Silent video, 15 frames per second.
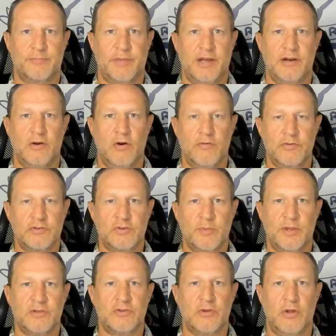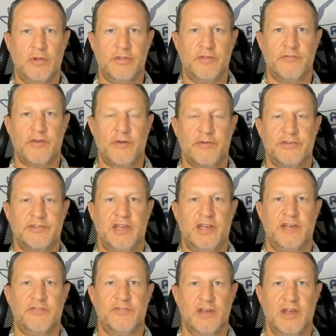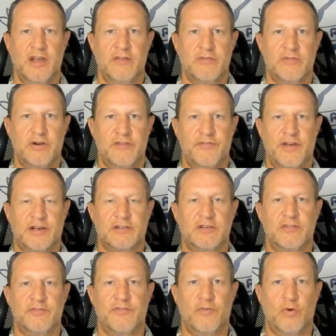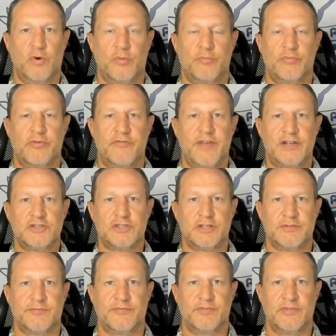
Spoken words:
But over 2 months old, they're very safe, very effective for prevention.